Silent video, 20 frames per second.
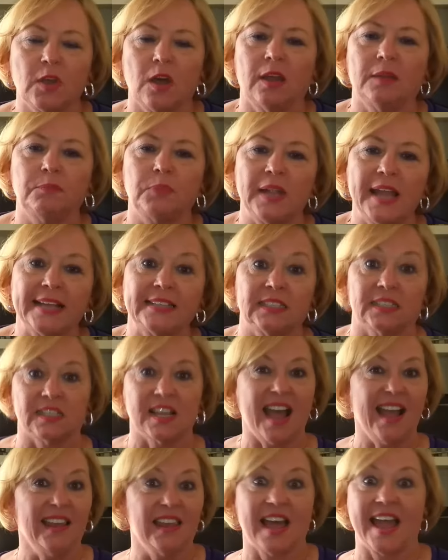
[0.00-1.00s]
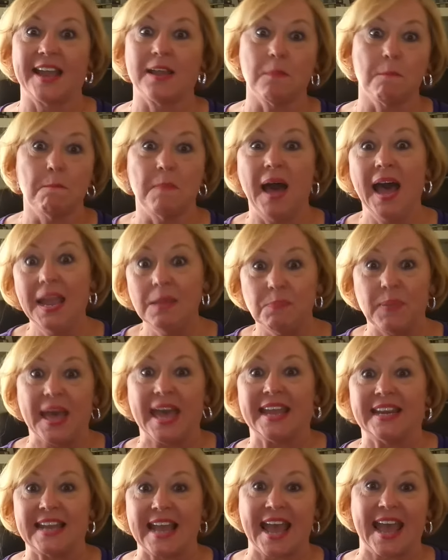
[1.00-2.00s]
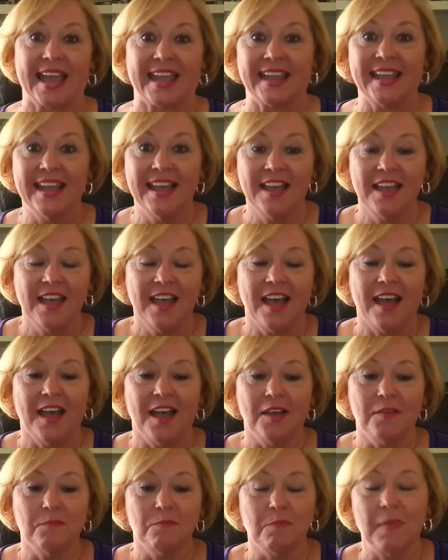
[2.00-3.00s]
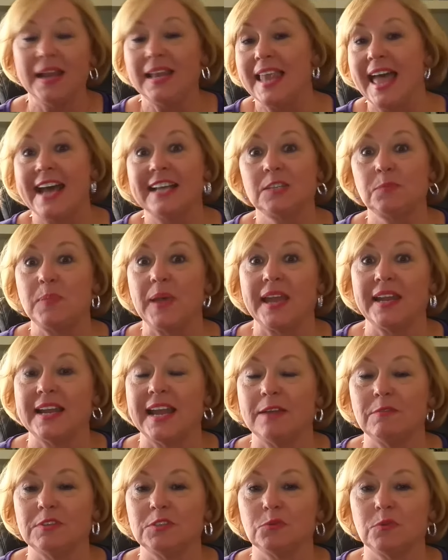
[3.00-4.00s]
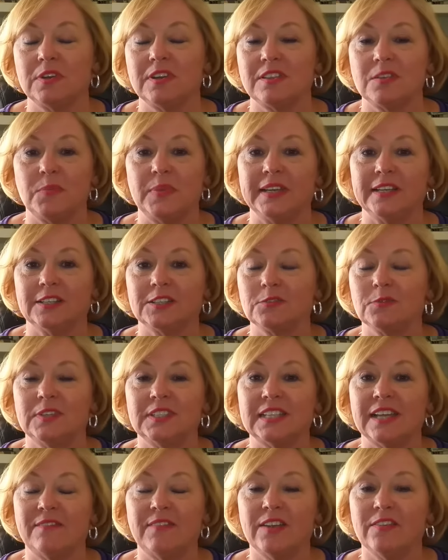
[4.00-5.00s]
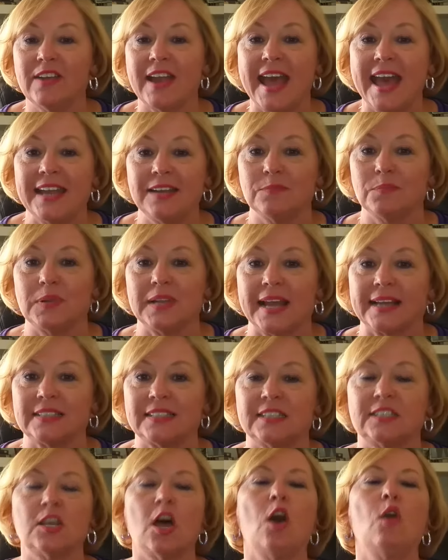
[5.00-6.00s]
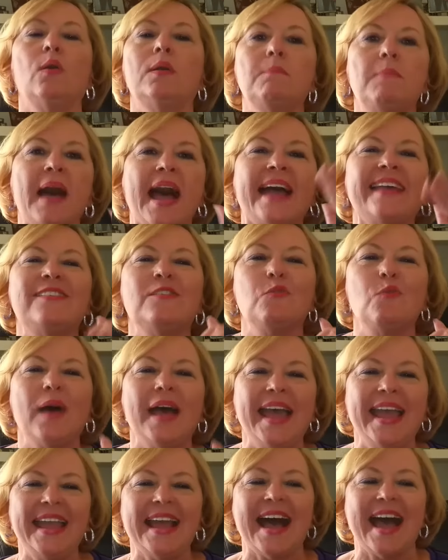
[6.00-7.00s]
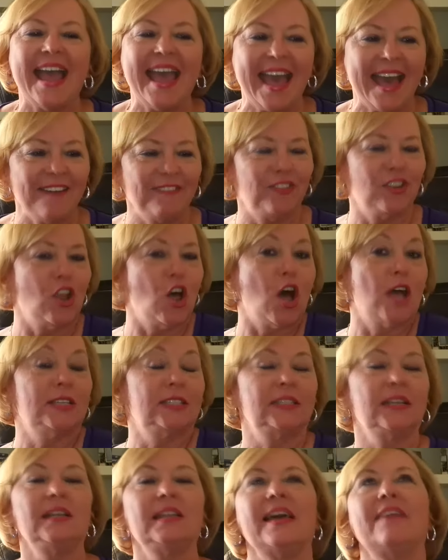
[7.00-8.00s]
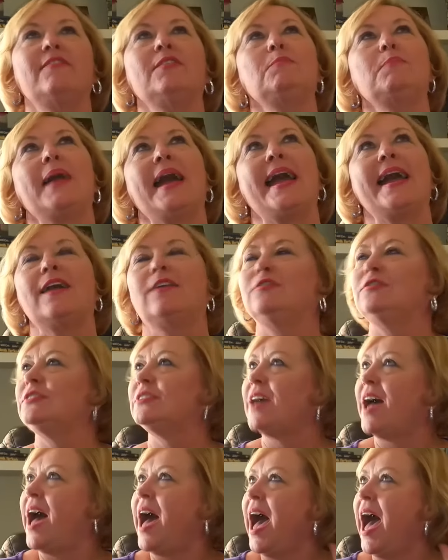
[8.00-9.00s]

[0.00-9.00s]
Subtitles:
on Plexus. I like my payday. My last payday was one of the biggest ones I've ever had in Plexus. Oh, and by the way, I have lost 11 pounds.